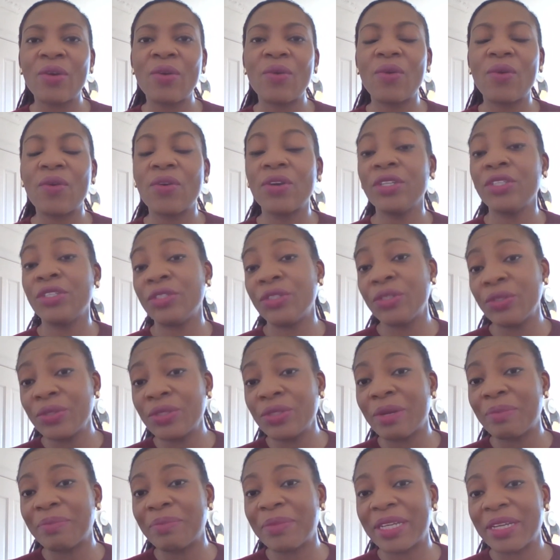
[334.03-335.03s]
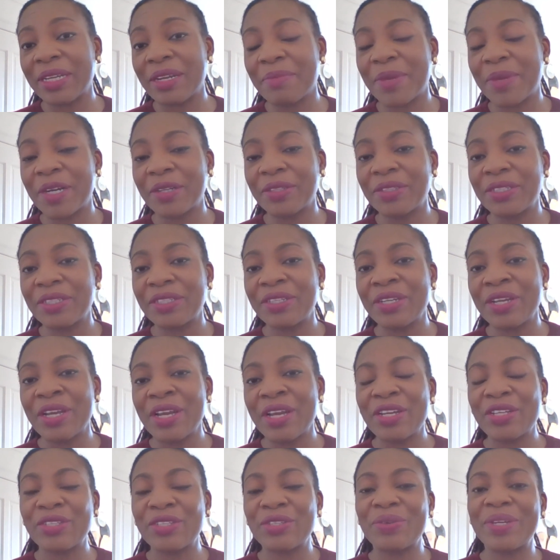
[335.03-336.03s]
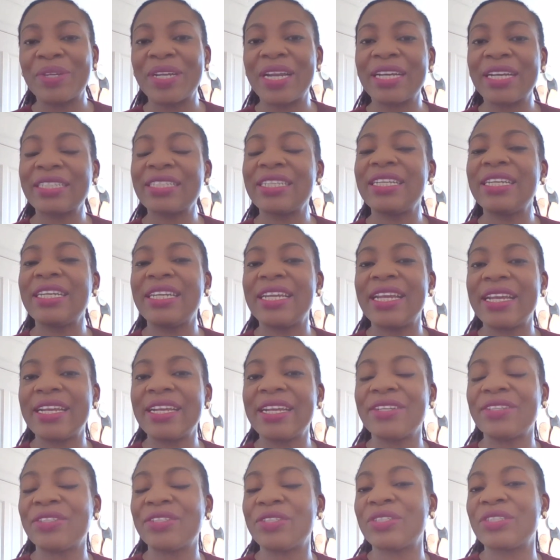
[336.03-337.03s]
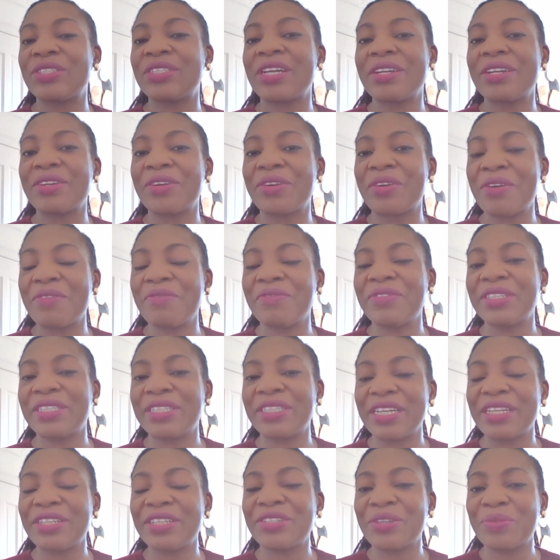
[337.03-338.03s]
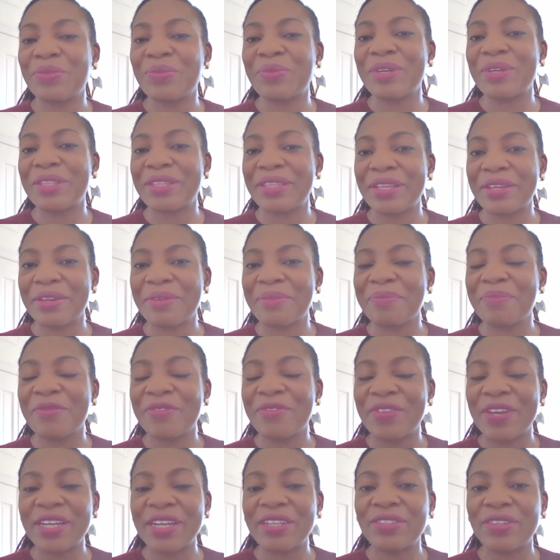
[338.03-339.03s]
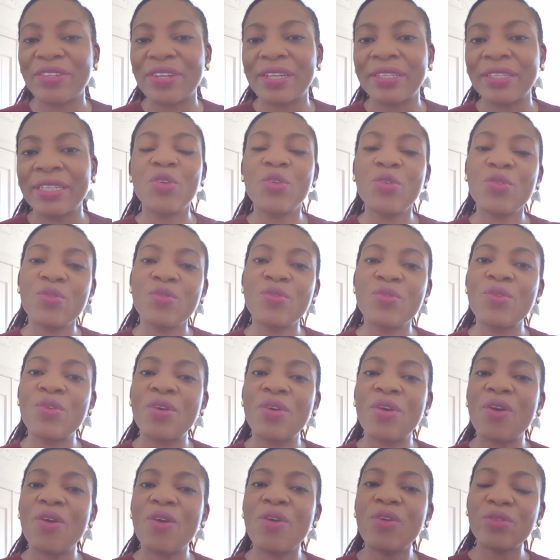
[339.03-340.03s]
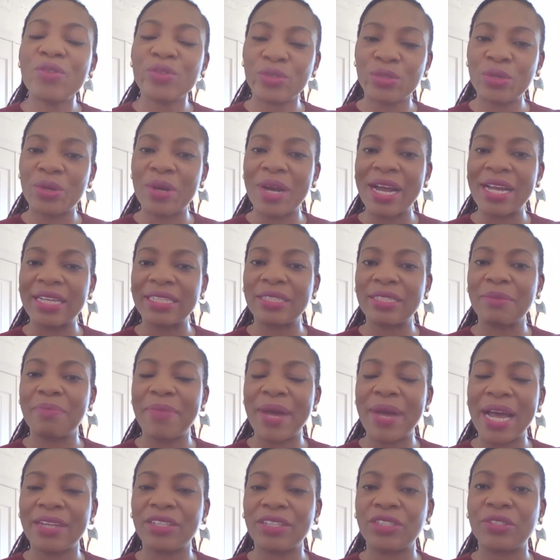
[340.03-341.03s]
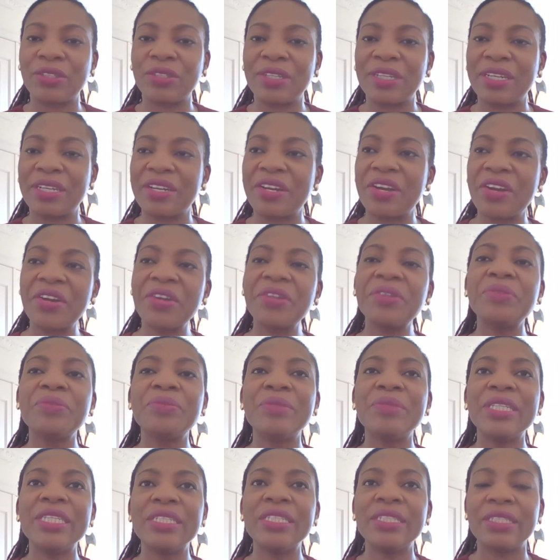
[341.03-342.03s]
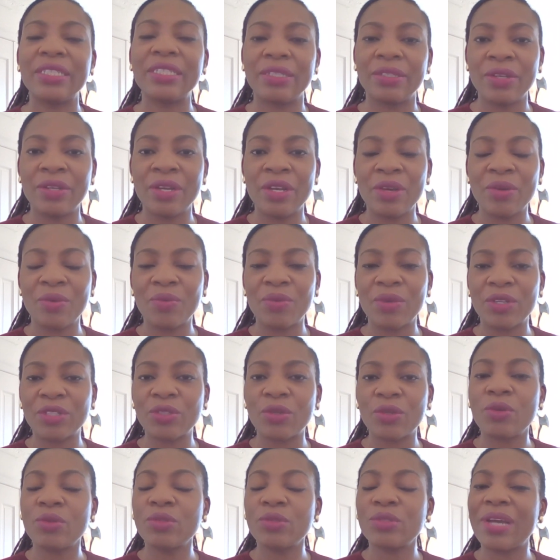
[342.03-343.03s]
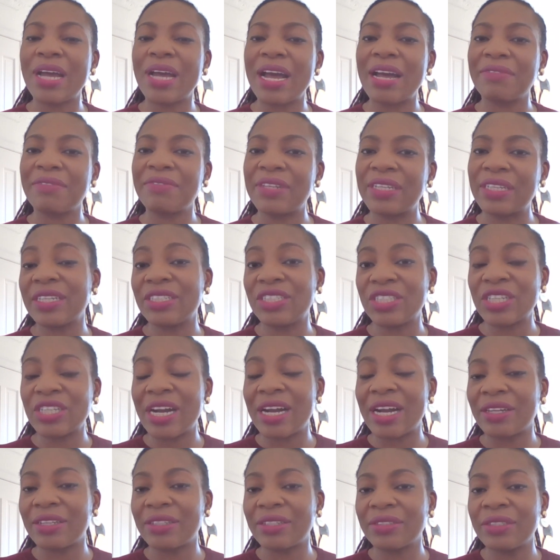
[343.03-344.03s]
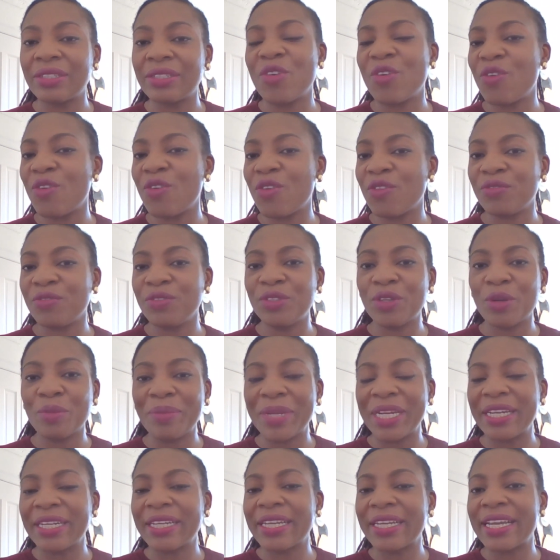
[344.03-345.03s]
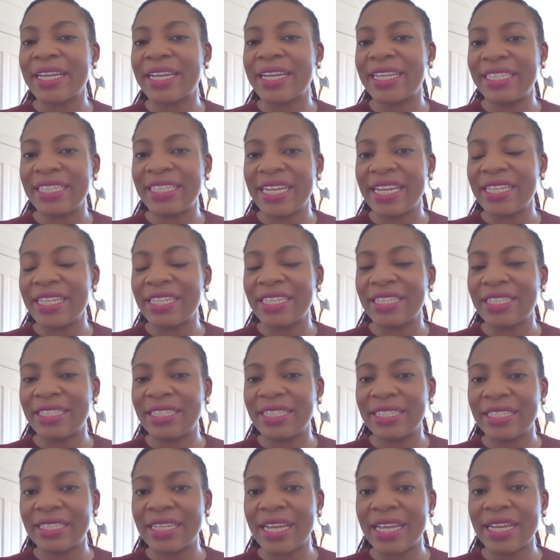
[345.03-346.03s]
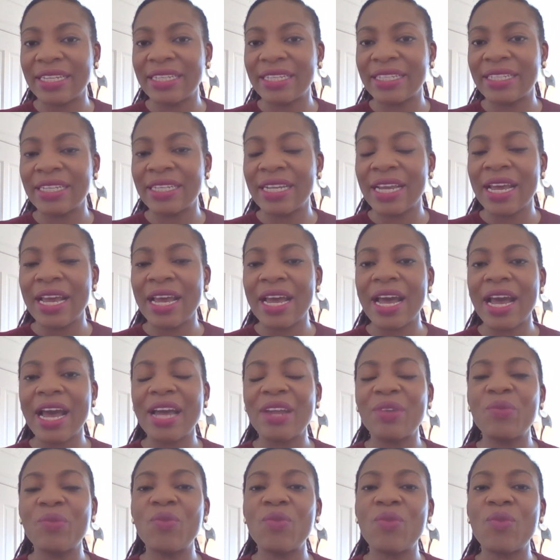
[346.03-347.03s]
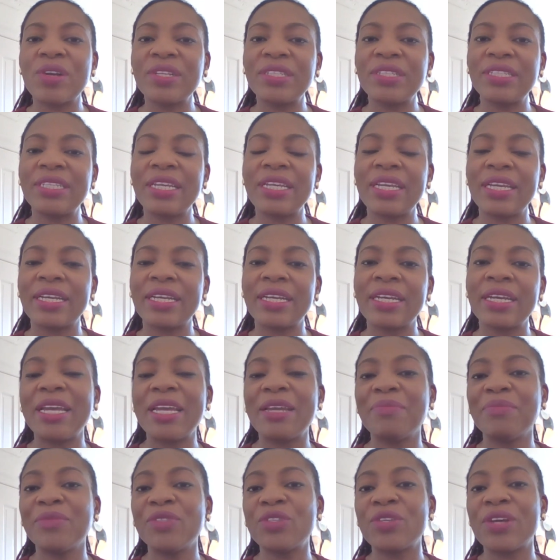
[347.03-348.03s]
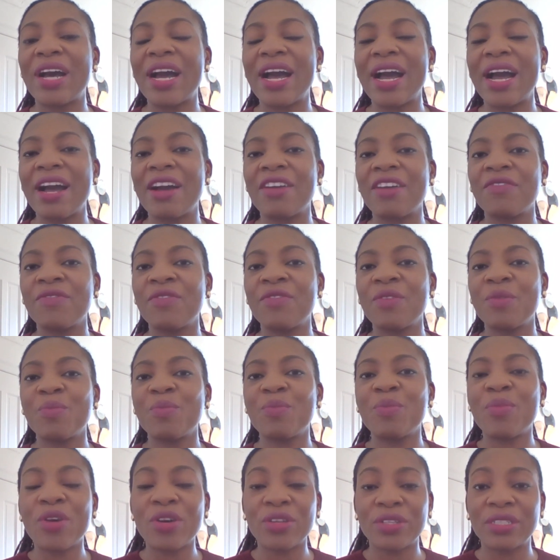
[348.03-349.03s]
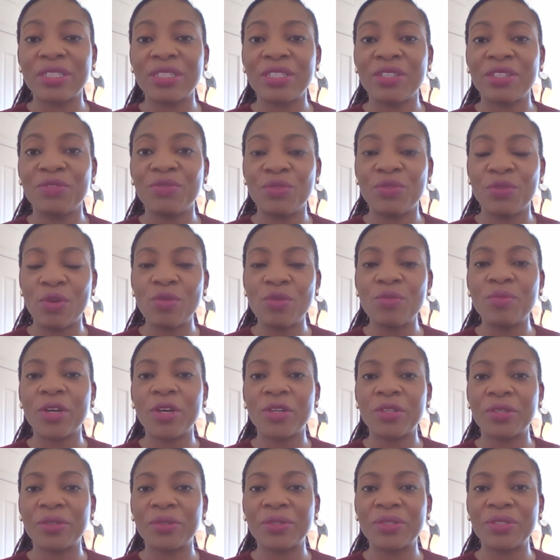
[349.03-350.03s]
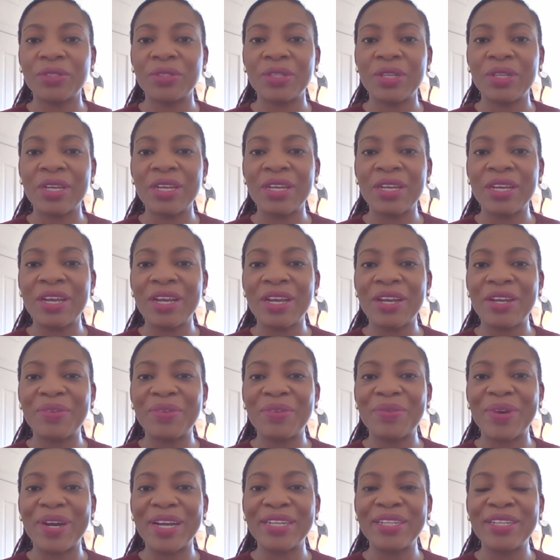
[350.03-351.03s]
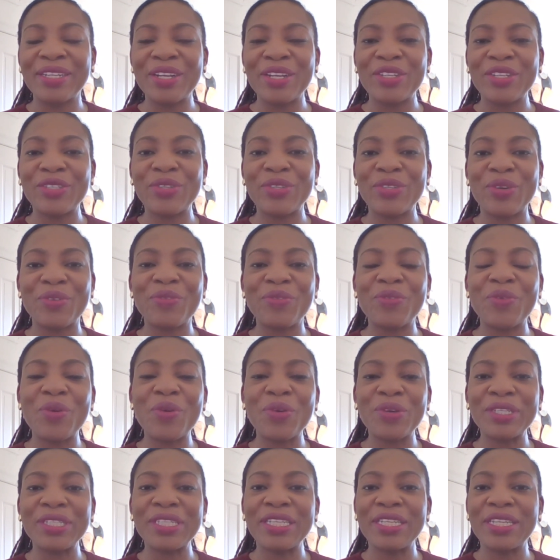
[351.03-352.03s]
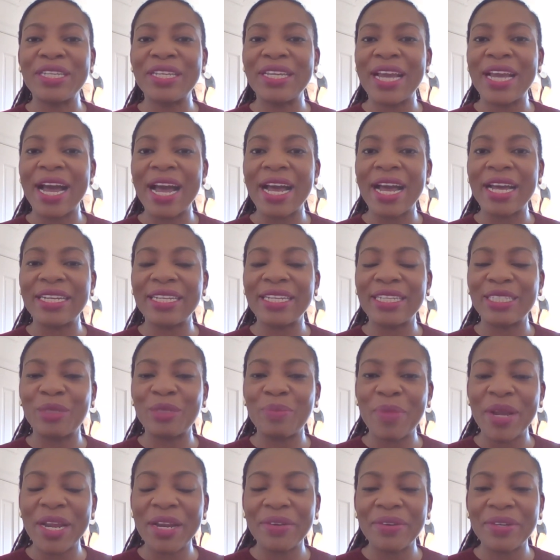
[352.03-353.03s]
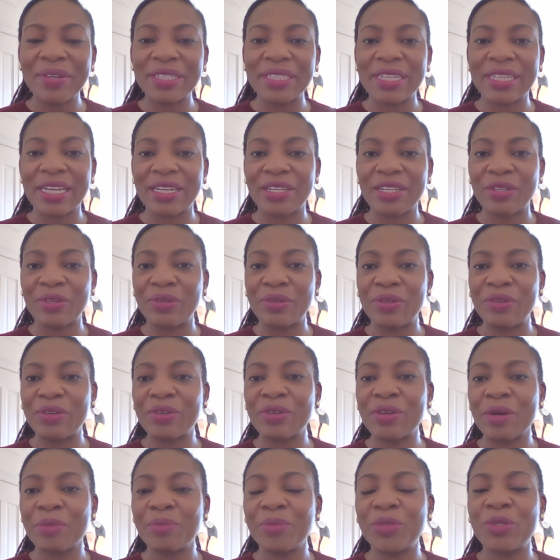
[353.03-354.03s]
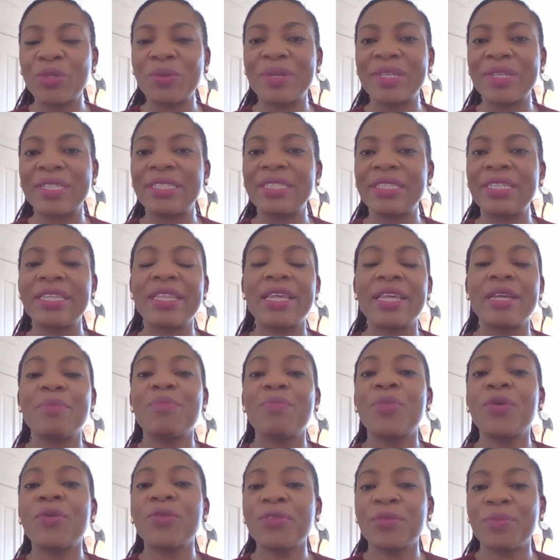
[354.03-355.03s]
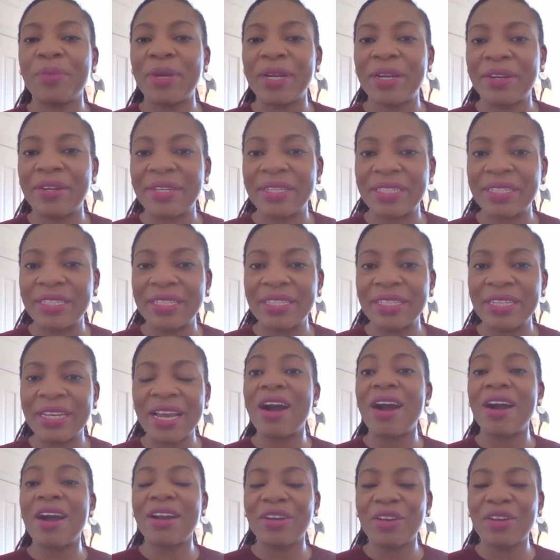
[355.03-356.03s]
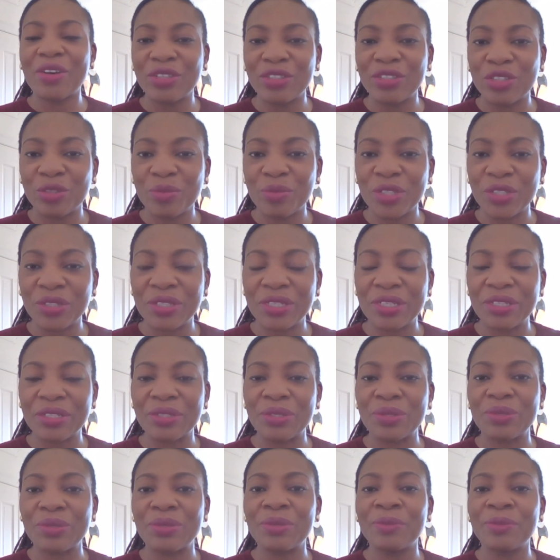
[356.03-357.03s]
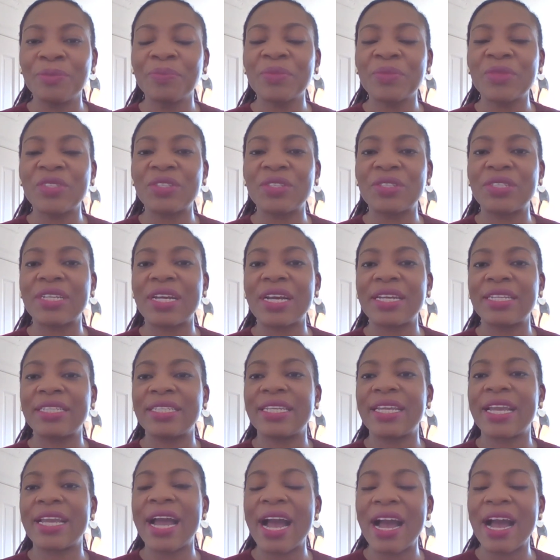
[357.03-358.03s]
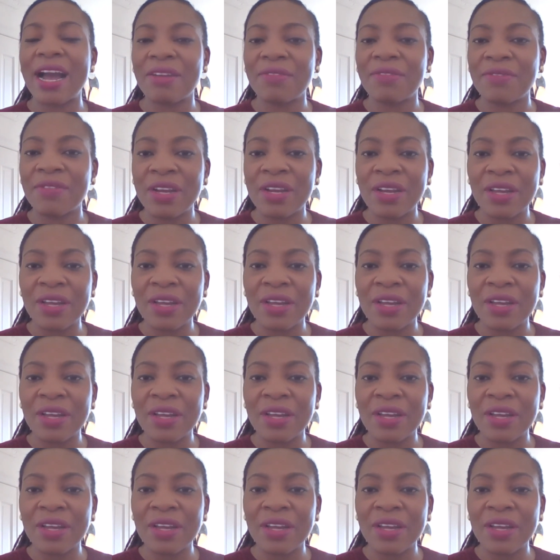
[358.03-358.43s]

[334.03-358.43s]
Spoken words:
or you do something about it. So it actually led her to start a conversation with Phaedra, who also has a passion, and her reason was also having a child of Dominican and Danish descent and wanting him to have positive role models, right? So, of course, he had his parents that he could look up to and see that both parents are contributing to society, have